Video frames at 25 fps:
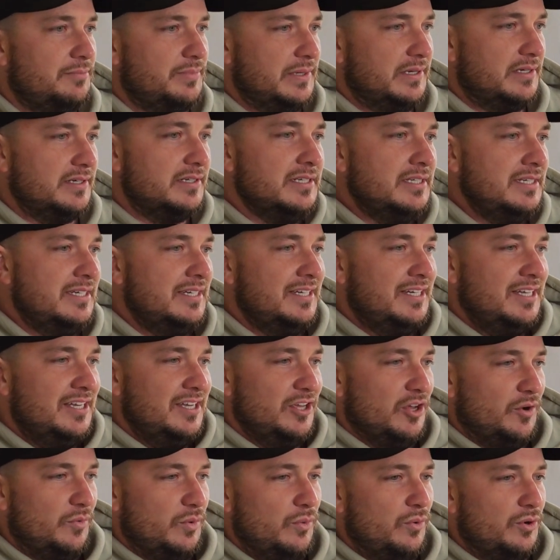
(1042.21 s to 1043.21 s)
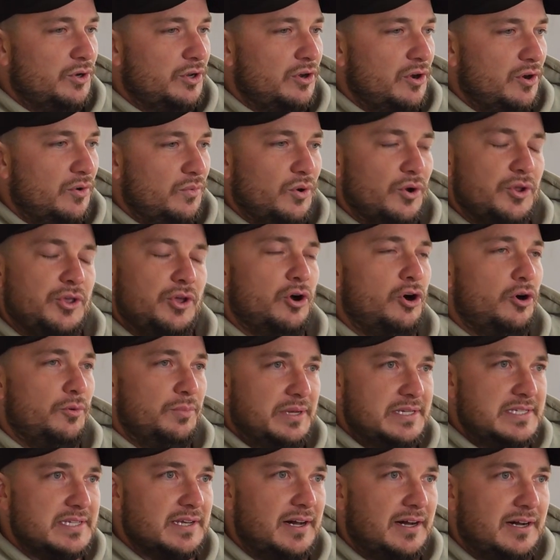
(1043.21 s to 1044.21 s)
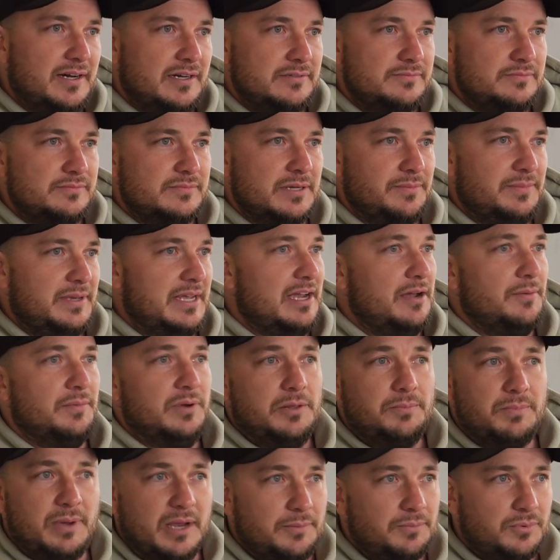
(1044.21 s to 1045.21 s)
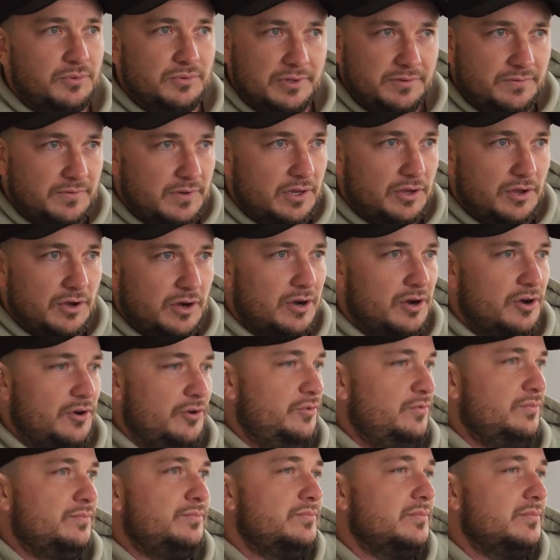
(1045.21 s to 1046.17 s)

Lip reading: But we want to know what your hobbies are, maybe how many people live in your home,